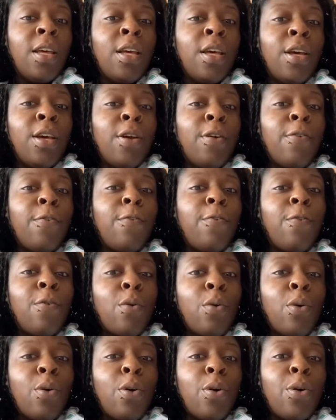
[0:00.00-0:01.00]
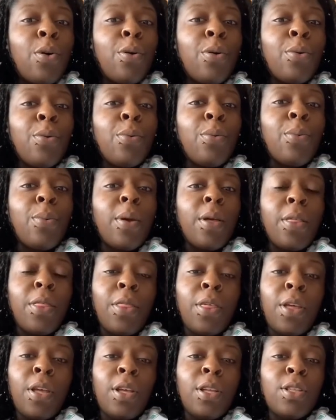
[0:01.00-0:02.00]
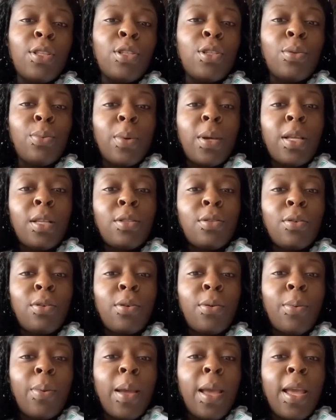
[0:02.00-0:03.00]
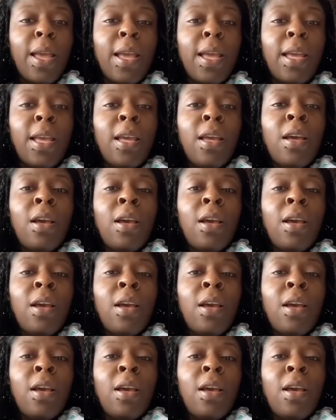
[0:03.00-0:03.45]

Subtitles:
four with twins on the way.